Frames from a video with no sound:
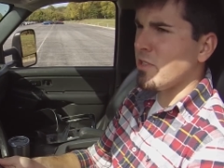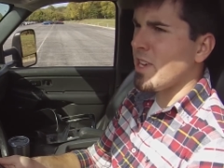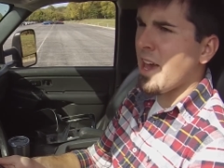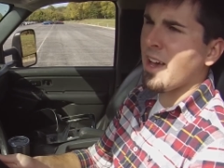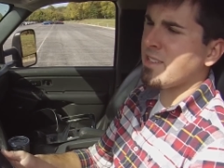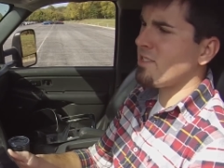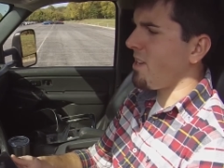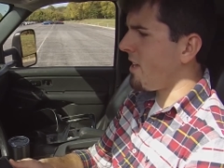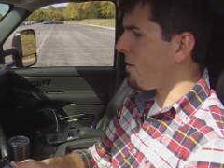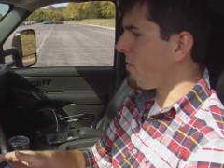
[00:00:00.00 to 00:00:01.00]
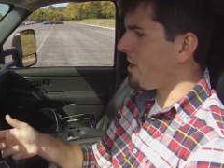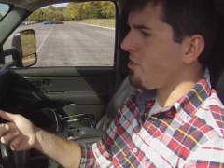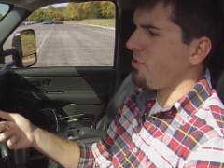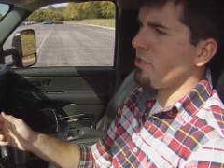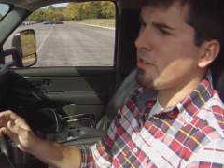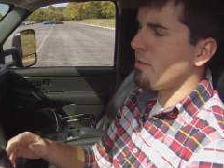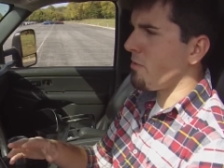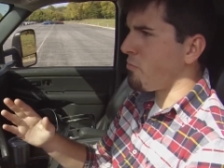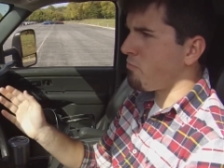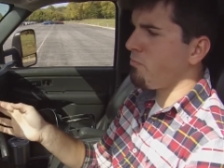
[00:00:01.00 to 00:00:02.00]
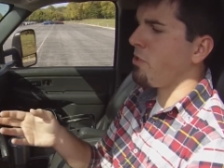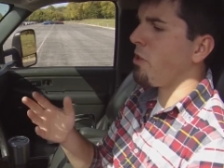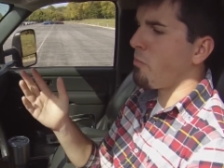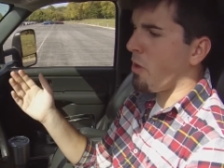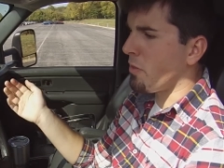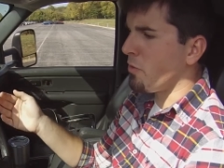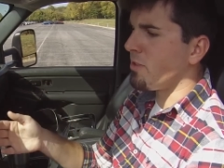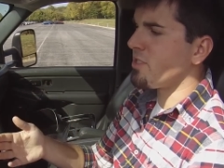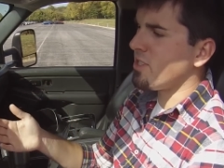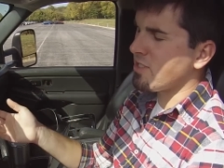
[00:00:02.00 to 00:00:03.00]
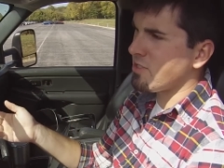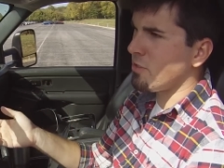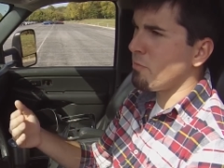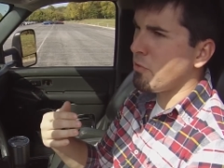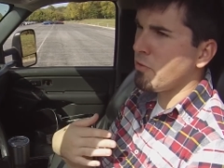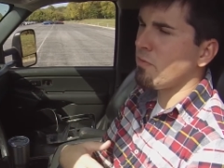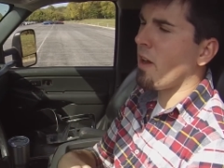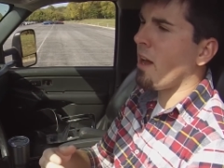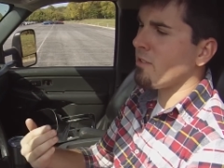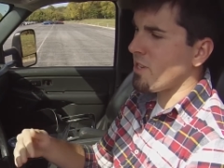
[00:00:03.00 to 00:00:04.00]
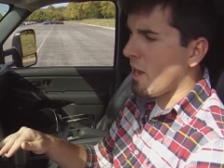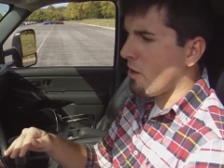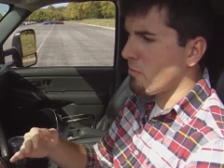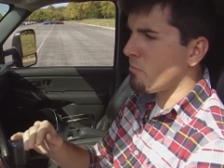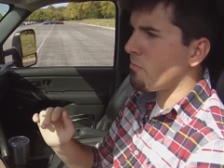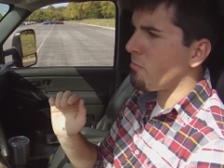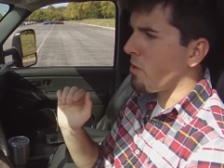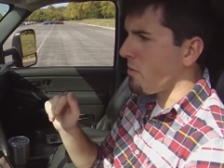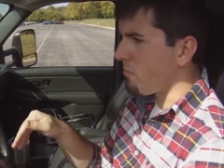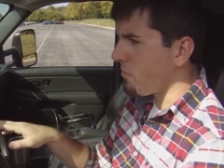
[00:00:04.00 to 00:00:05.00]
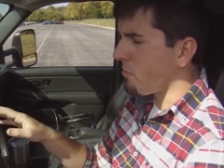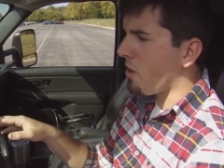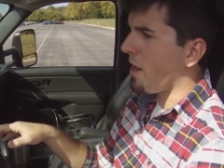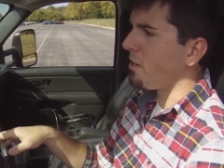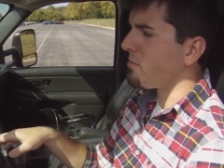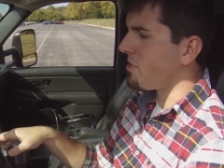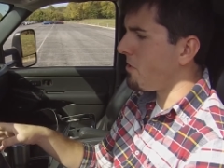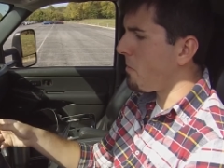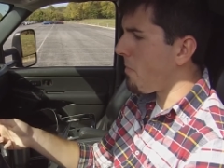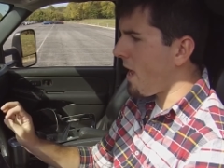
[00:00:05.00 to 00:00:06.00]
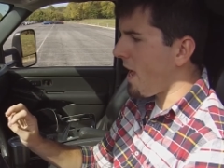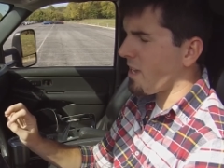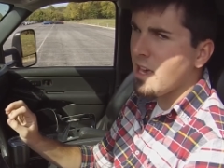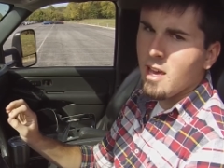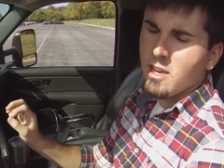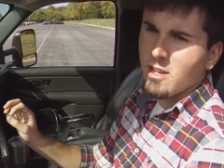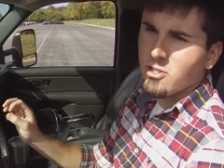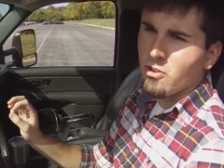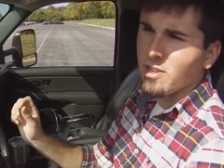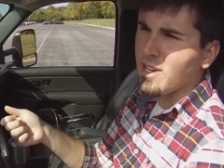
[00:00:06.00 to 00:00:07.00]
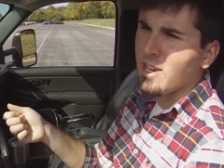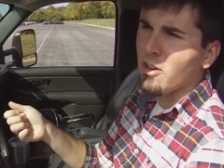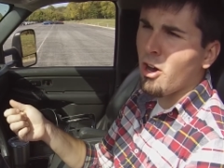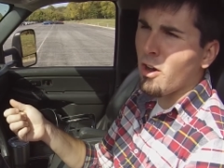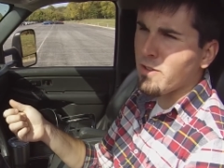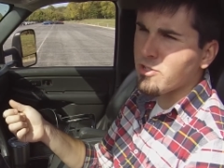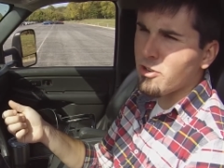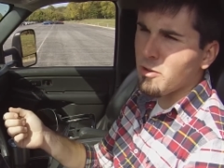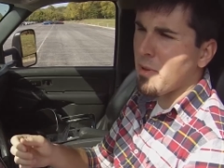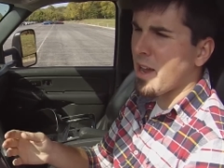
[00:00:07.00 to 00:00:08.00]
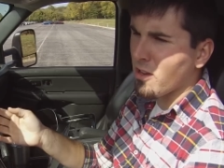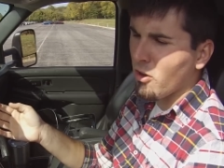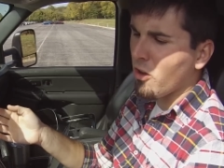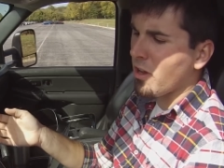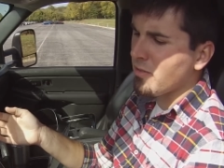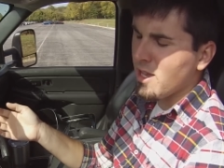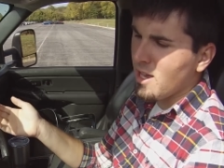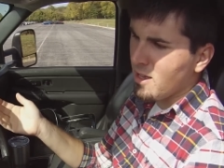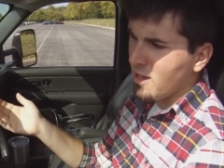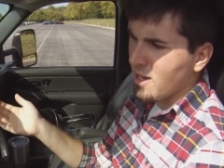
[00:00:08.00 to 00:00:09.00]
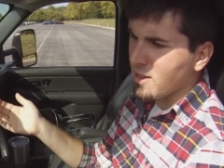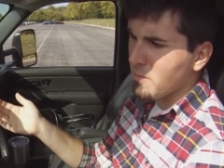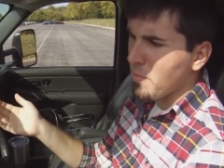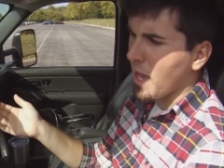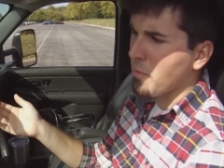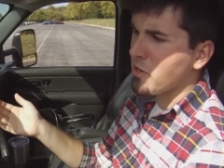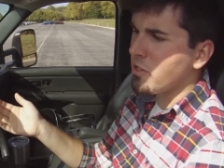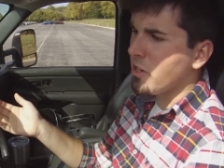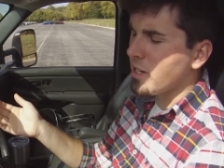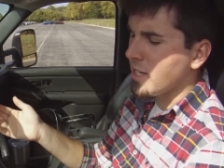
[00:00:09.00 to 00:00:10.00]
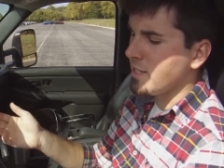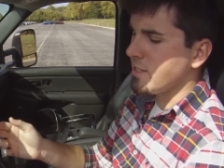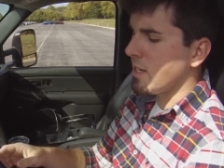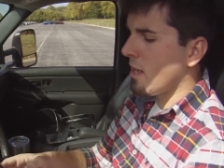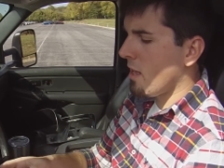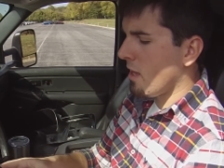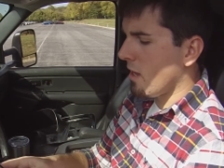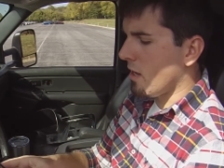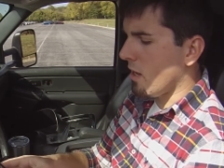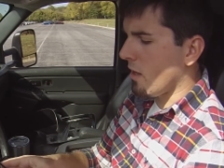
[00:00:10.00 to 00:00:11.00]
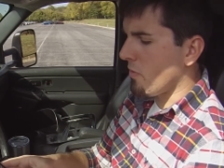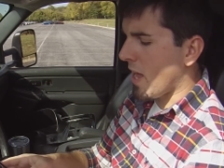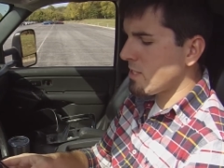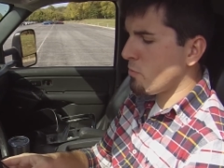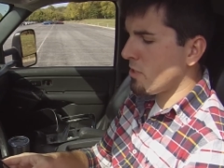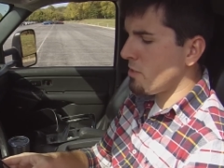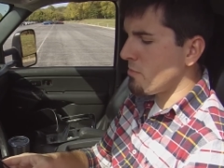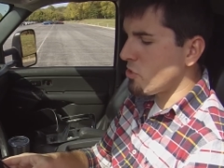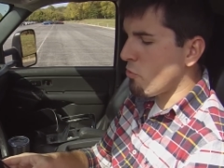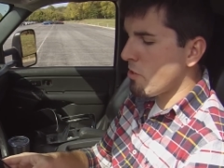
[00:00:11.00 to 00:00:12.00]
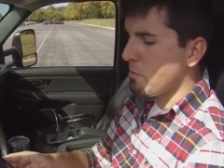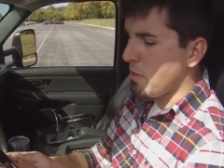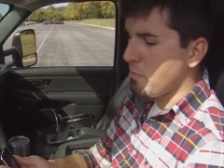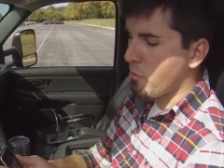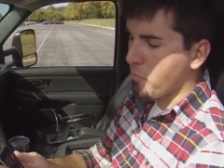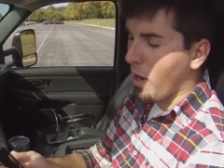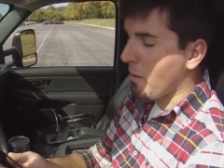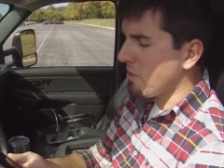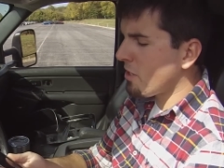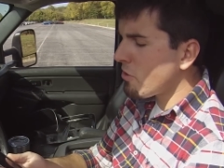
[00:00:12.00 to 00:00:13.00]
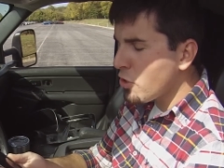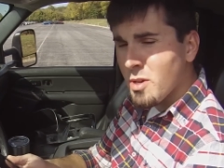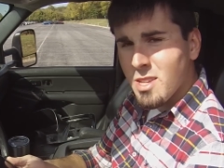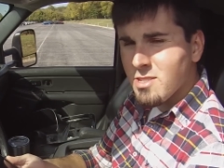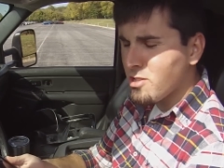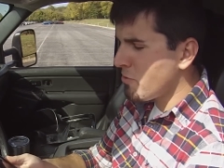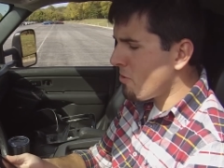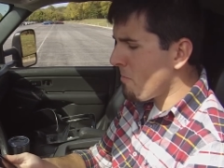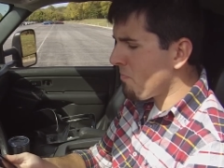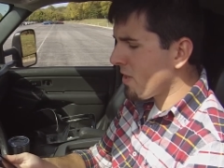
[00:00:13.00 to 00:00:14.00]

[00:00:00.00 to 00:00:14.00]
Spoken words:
yes, and it would get you to run through the system, pull the files out, rewrite them, send them back. You turn the key off, you turn it back on, and then bam, you're done. Easy. That's what the majority of people are probably going to do with this tuner,